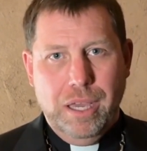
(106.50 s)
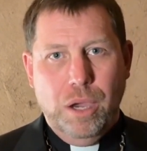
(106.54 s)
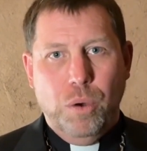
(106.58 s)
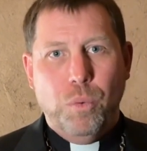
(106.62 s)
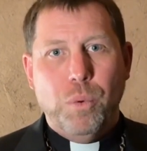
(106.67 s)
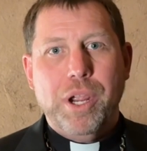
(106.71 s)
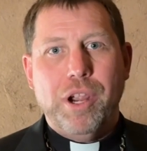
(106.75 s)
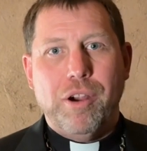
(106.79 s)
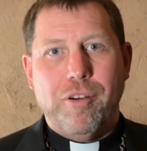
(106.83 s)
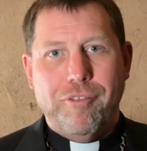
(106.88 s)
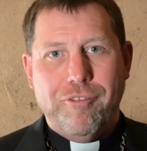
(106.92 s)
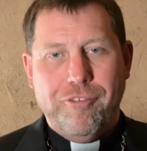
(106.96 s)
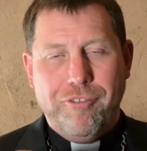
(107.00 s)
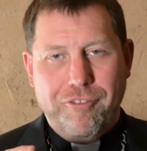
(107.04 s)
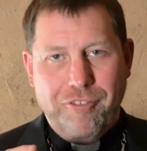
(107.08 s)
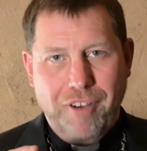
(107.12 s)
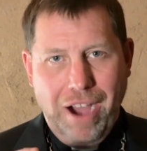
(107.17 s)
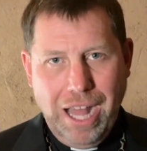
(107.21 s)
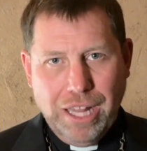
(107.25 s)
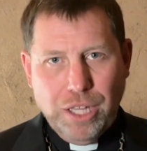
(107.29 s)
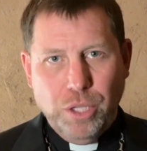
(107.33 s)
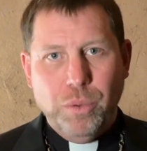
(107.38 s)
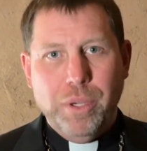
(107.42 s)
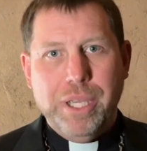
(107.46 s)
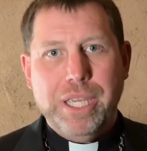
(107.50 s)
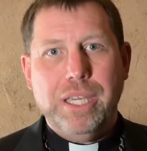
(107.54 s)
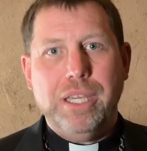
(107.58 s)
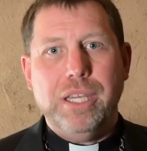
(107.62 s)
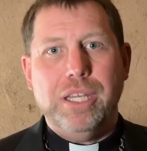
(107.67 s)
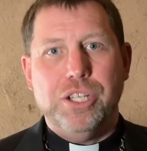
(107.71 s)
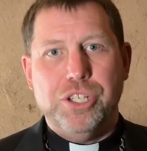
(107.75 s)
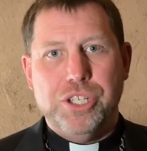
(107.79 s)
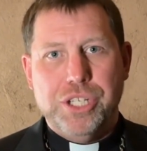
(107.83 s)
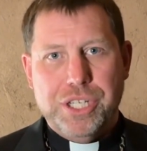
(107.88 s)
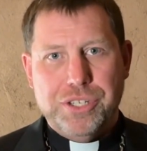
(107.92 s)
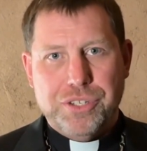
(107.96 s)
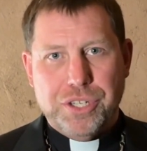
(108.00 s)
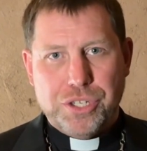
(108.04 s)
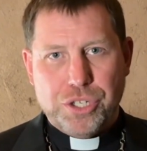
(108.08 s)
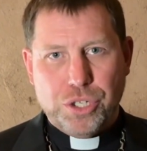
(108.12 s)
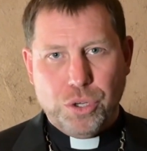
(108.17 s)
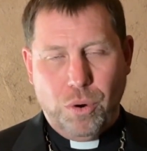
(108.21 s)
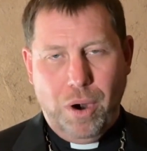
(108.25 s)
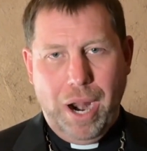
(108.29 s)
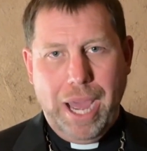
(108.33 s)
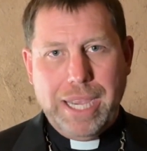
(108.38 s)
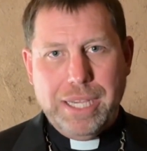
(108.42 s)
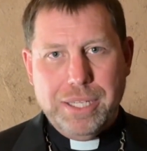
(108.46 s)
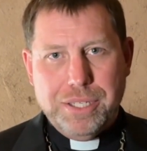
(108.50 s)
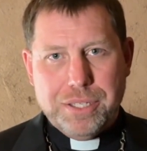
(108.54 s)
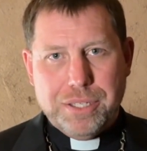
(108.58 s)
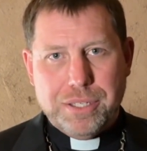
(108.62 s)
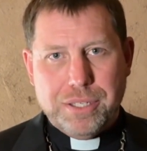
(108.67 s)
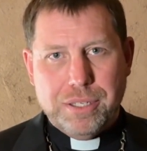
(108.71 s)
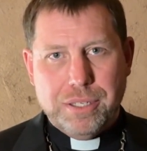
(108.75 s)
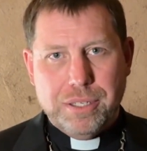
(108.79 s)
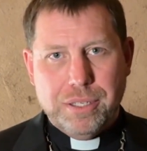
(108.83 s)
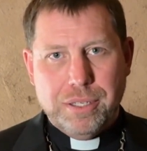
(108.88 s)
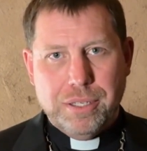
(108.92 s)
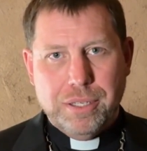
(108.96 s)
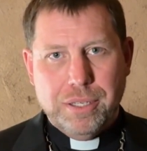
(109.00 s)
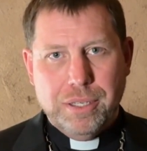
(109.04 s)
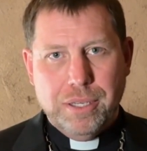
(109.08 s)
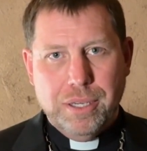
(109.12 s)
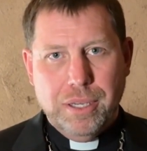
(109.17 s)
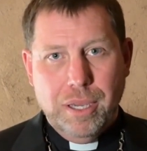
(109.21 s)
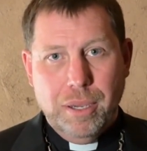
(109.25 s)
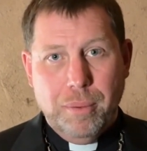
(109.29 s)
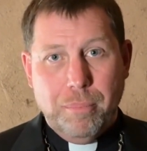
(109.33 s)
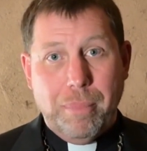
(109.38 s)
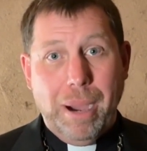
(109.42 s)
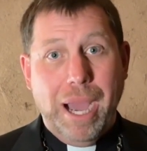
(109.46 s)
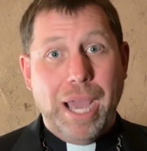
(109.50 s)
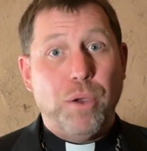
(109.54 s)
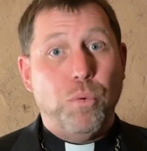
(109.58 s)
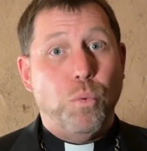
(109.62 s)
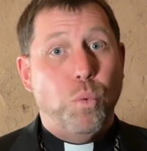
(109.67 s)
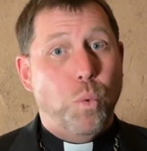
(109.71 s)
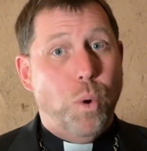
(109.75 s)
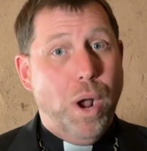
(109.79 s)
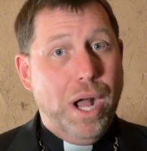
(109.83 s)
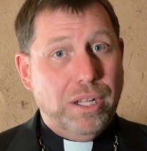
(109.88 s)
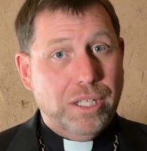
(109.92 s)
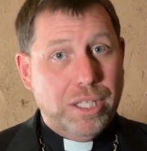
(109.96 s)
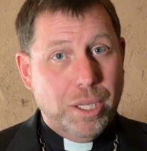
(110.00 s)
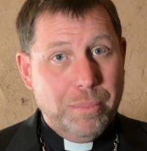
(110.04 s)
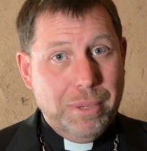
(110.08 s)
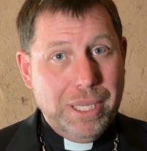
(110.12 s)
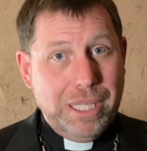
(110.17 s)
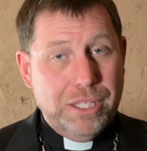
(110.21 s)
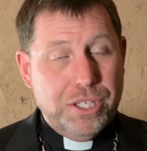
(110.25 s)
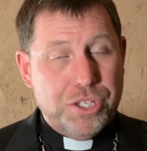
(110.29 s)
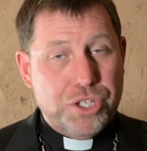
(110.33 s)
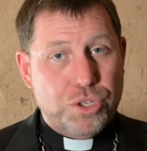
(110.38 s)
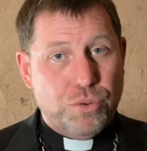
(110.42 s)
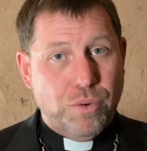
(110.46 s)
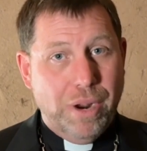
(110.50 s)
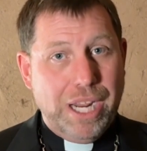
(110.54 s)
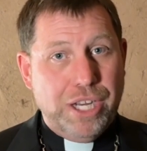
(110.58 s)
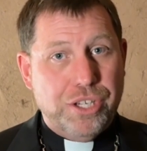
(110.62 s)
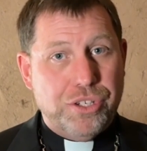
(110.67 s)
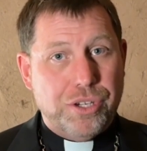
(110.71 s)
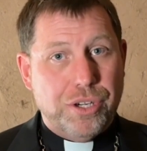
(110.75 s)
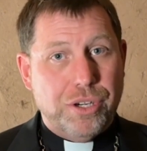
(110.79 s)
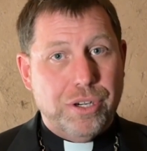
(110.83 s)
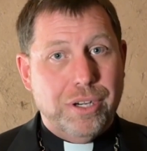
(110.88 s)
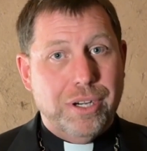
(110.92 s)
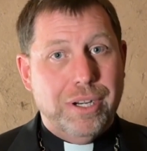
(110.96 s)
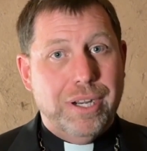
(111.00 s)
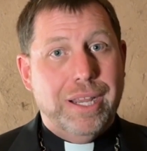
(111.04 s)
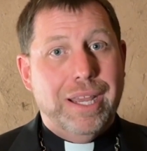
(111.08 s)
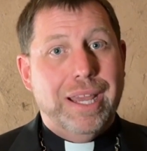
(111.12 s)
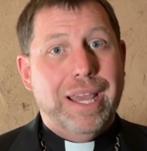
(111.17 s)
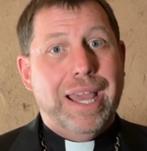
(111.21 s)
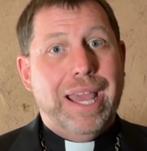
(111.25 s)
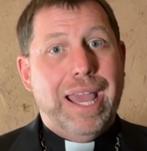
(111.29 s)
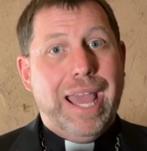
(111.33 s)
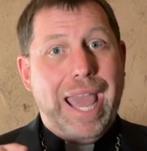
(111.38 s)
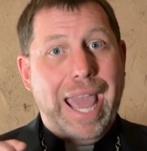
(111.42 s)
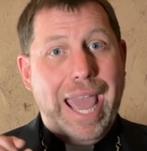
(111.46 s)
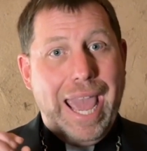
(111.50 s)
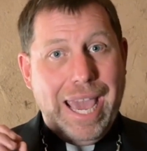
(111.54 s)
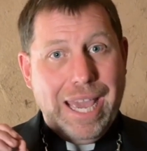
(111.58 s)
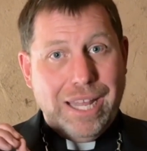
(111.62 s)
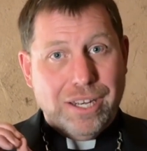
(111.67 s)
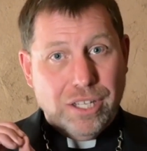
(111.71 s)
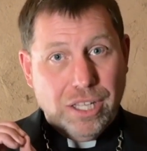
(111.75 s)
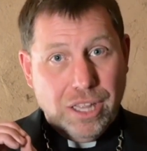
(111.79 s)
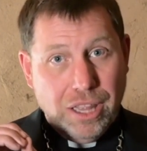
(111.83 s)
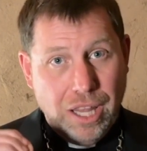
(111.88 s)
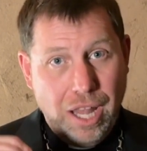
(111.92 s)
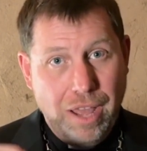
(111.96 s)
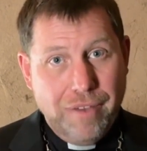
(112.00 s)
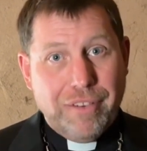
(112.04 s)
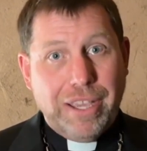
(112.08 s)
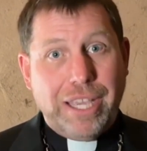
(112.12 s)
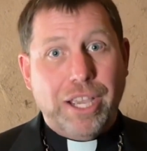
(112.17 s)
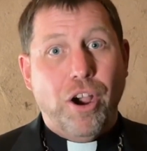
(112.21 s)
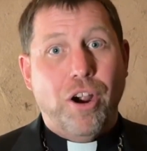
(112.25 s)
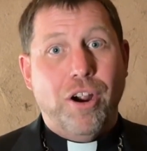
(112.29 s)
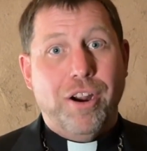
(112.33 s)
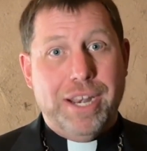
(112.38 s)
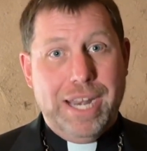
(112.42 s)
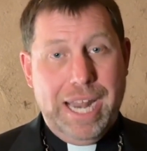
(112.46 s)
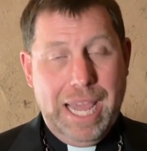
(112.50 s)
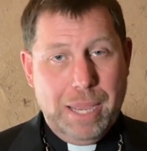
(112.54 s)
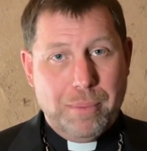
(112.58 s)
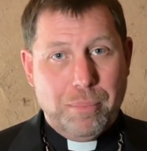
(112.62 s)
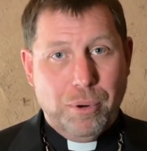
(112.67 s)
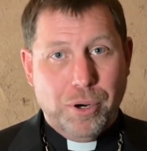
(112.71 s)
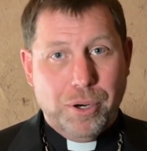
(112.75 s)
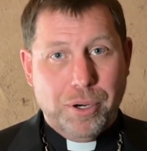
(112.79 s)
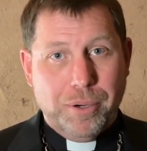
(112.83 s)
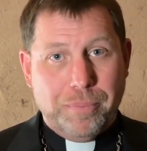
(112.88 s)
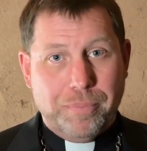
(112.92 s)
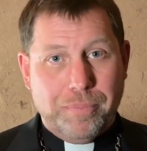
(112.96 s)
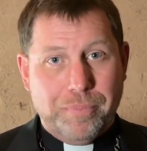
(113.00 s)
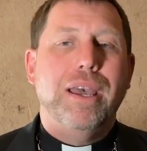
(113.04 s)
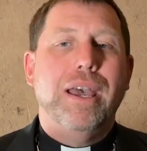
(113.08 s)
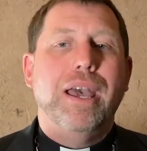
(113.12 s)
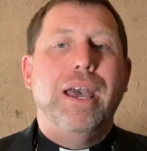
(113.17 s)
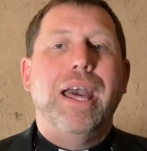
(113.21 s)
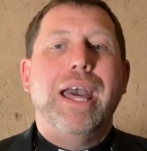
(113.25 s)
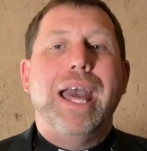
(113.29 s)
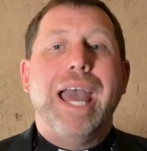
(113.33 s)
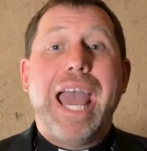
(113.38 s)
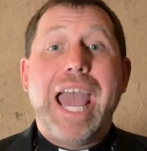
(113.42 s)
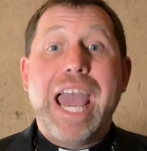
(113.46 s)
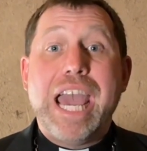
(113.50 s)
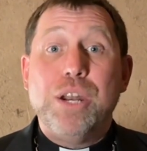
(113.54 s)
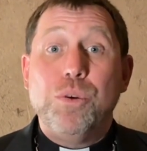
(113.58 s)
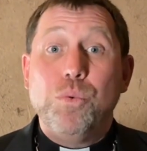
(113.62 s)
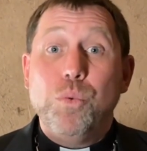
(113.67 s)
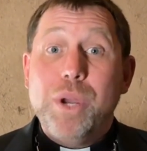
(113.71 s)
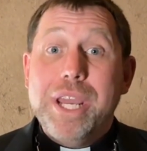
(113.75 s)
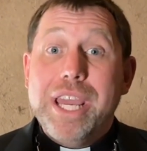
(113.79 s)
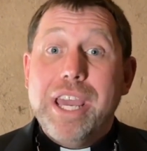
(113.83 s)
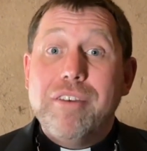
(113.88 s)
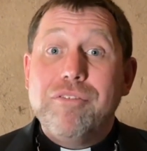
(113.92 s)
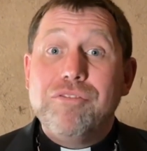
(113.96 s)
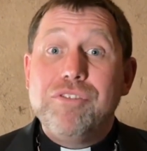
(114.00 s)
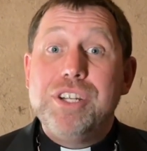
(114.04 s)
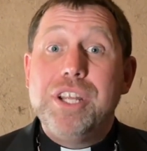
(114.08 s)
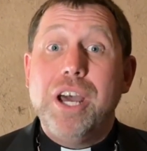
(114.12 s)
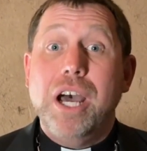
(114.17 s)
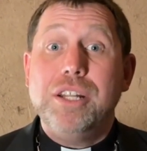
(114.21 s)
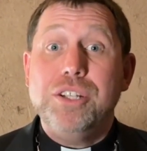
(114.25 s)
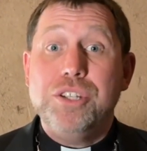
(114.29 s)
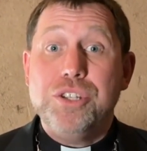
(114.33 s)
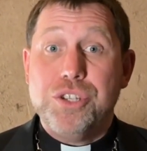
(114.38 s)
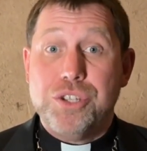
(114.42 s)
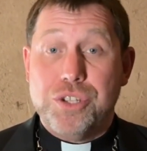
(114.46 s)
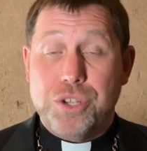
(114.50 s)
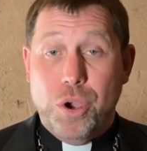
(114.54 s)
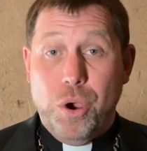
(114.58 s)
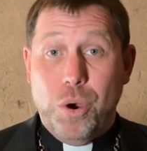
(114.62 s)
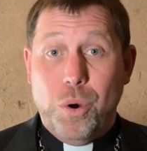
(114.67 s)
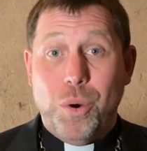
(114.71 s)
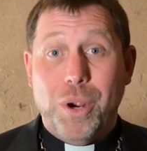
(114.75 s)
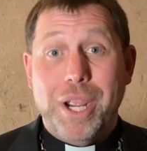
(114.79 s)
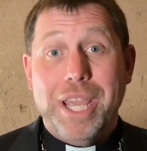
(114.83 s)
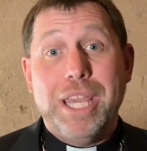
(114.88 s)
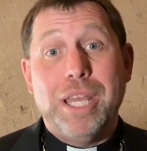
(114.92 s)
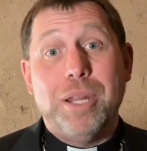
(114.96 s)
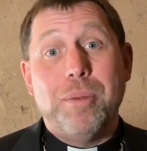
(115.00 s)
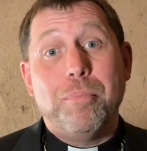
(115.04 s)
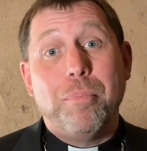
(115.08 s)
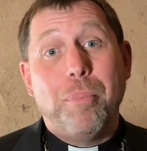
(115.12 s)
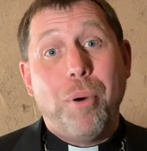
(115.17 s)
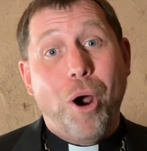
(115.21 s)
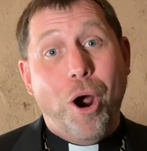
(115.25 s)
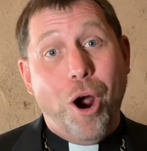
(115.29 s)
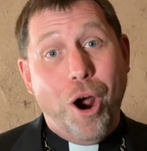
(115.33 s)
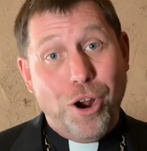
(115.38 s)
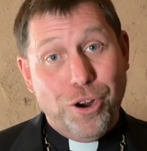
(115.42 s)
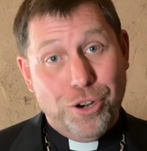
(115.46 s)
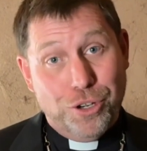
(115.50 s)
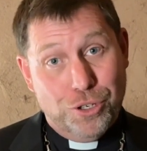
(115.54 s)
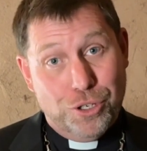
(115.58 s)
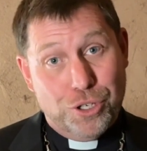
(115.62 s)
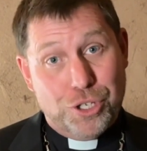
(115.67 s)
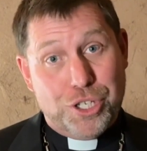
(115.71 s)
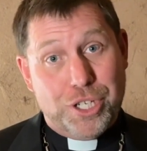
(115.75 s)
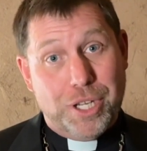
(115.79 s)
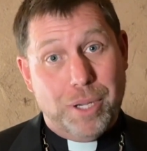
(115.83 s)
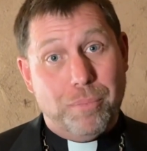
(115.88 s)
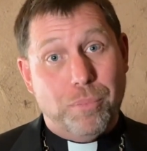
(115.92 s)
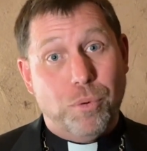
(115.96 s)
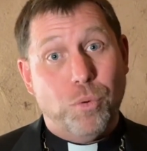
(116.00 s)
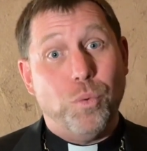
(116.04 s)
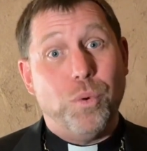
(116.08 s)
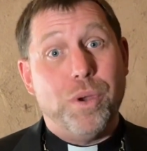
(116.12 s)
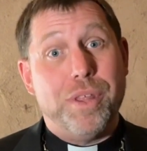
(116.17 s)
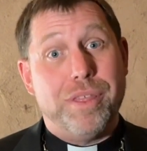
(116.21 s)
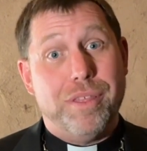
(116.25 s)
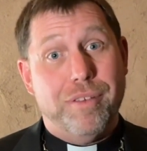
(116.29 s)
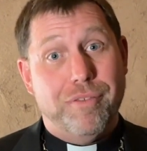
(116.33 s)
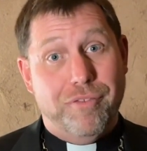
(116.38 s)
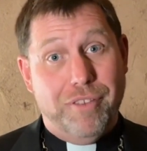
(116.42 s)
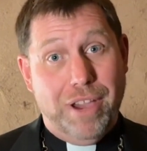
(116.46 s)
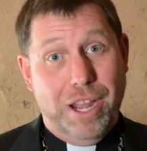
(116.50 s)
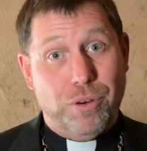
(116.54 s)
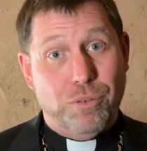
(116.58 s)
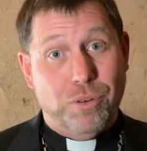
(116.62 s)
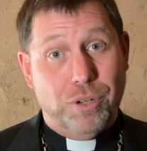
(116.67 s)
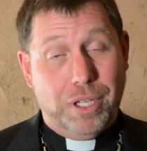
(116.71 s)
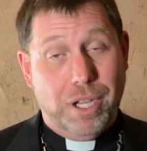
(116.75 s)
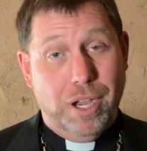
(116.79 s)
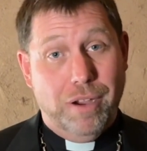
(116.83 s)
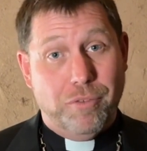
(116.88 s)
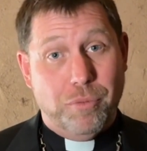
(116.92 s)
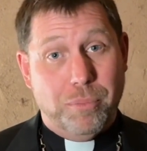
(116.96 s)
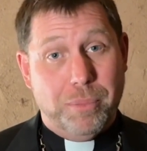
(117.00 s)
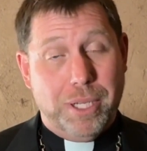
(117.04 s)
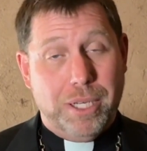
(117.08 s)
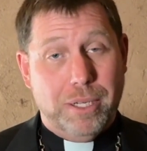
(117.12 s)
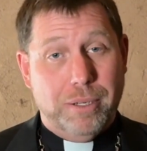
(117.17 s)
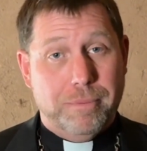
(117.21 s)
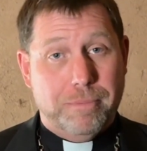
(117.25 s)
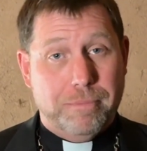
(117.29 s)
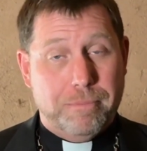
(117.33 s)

We are following Jesus Christ by welcoming the stranger and loving our neighbor. And we have done so in partnership with the federal government.